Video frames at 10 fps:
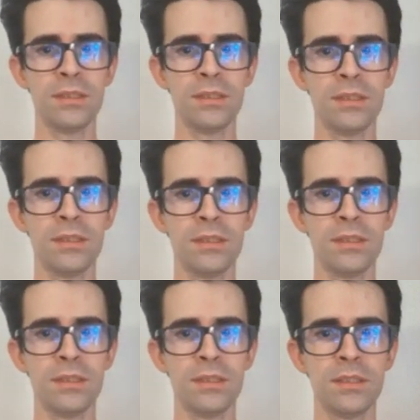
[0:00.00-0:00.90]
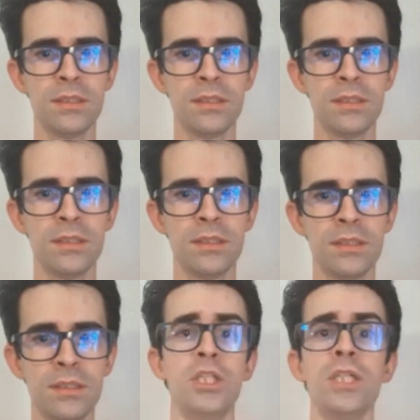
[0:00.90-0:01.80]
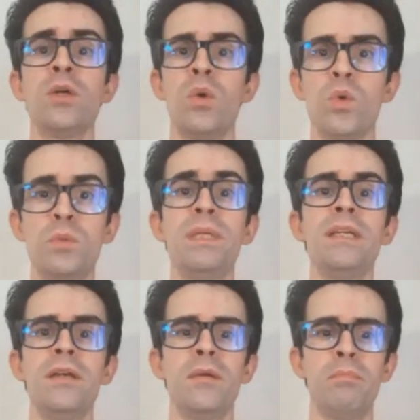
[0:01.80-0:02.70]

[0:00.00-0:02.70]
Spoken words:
because otherwise changing would be